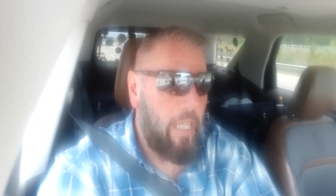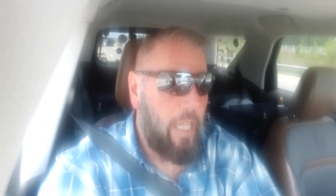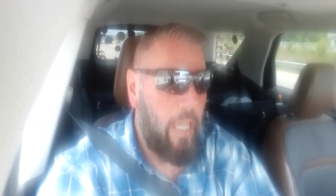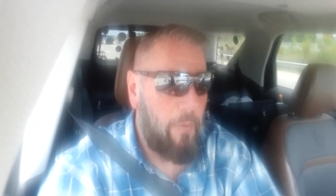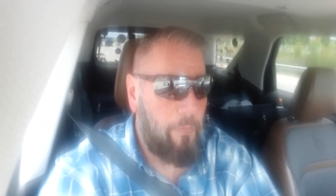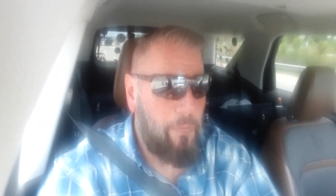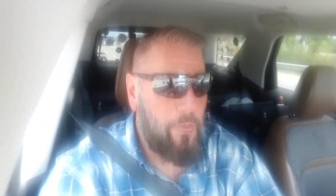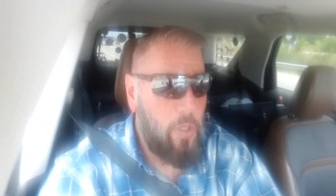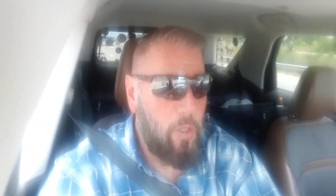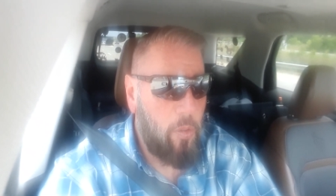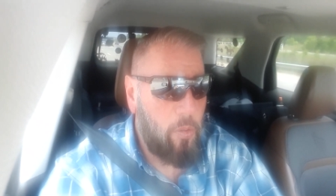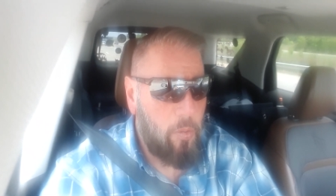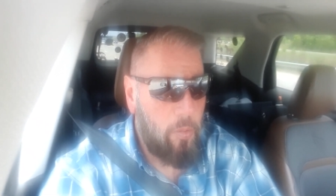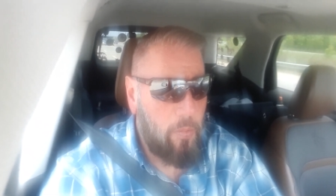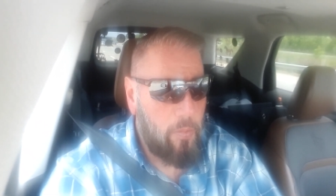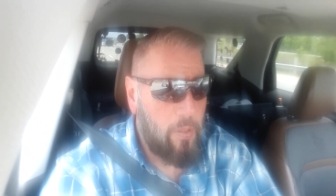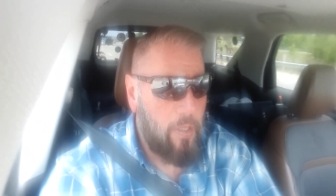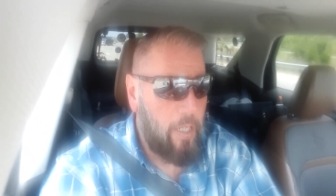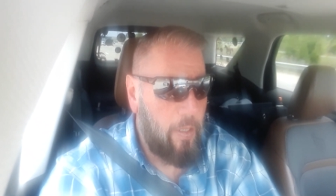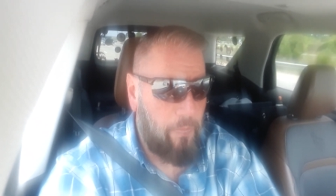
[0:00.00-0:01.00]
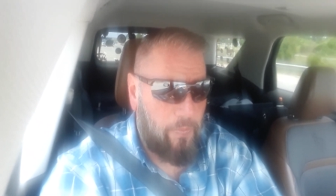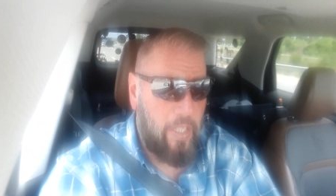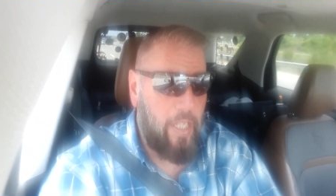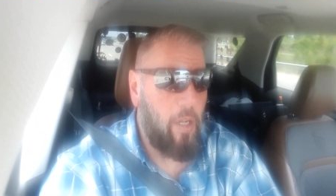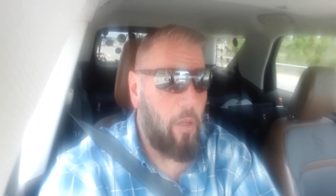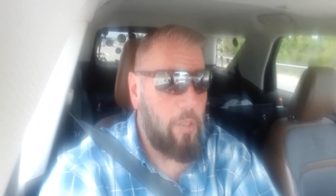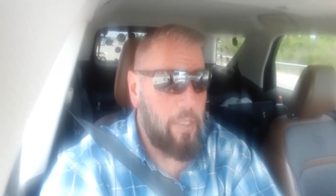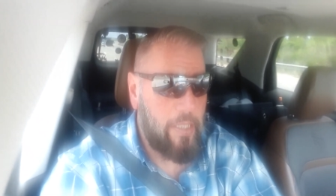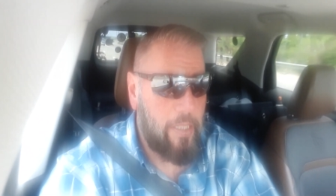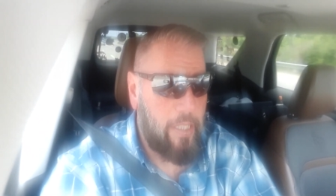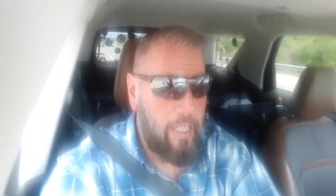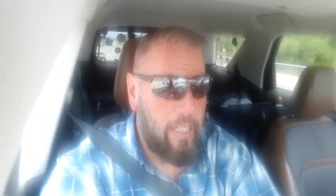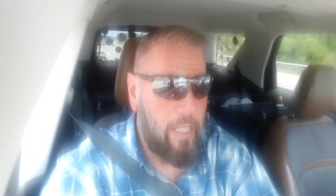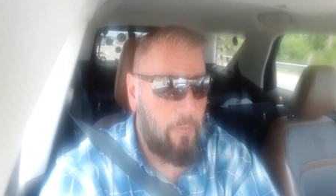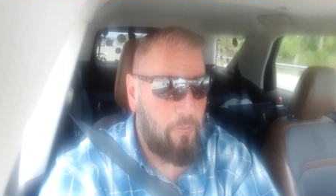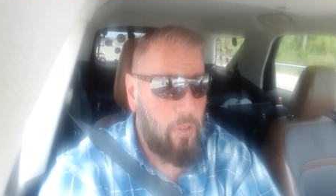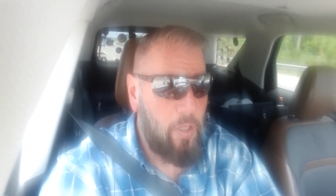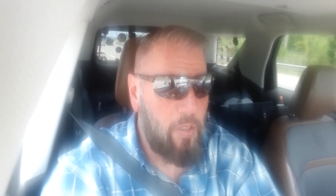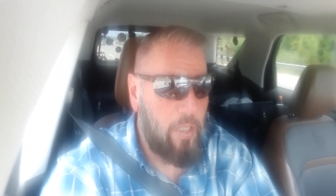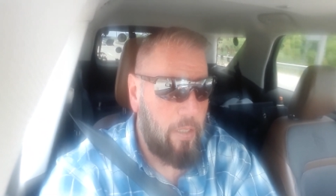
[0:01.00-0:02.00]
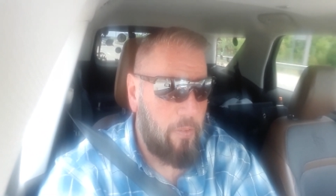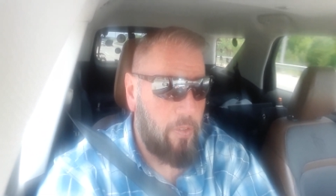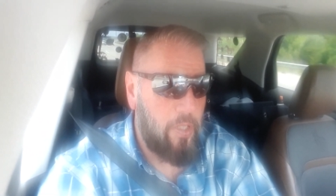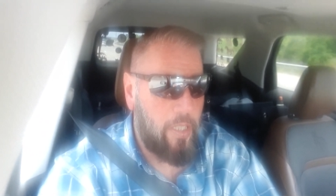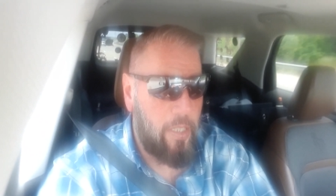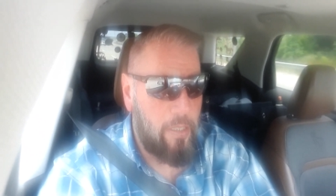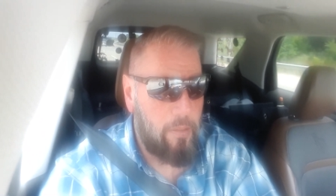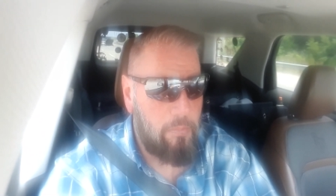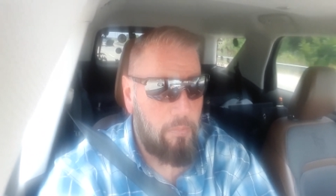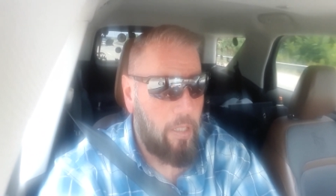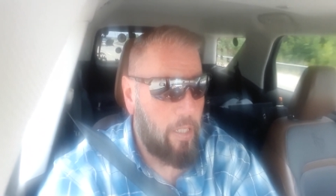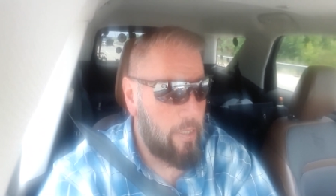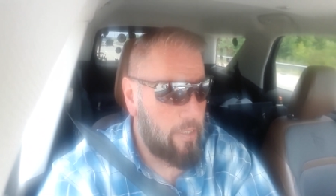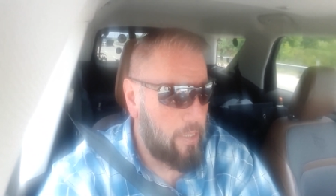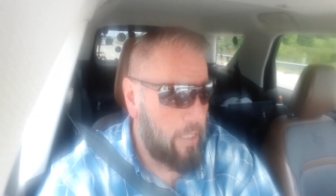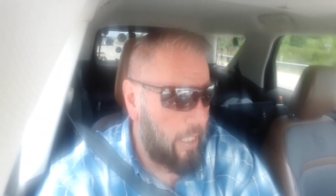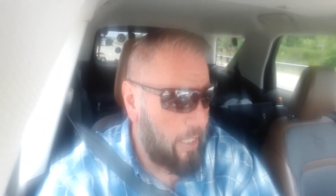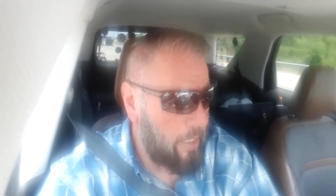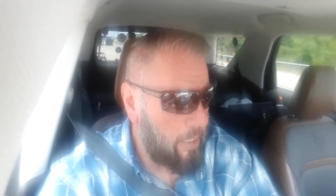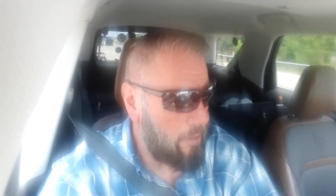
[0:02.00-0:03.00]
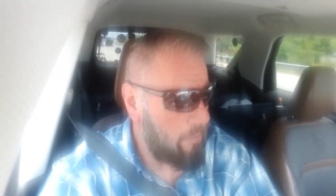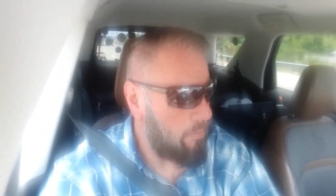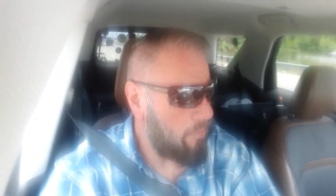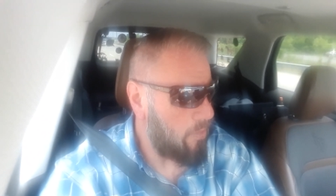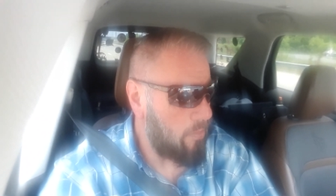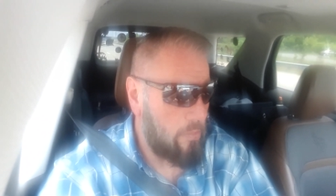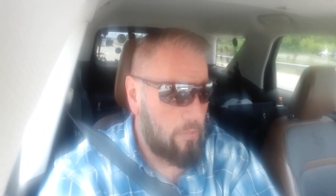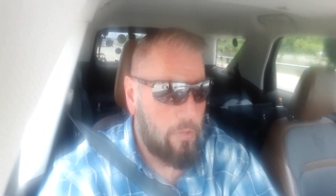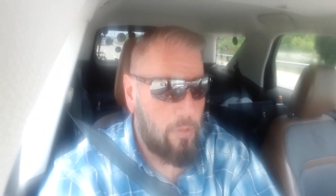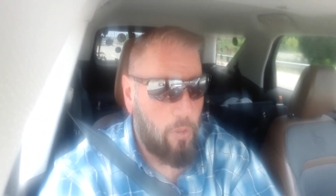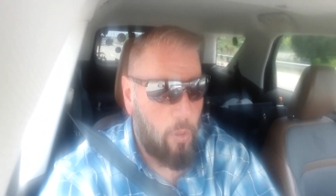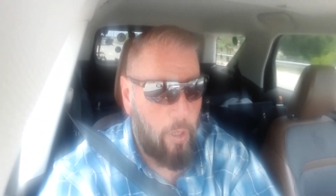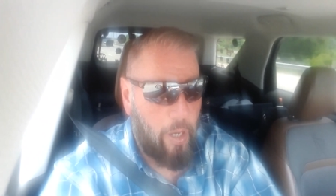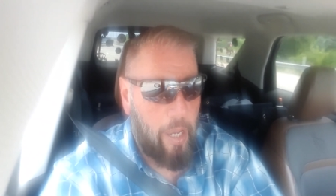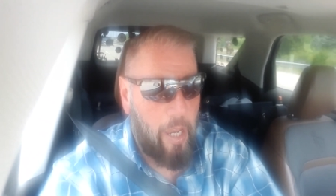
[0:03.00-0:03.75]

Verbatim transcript: if you if the only thing if you live in a, a state or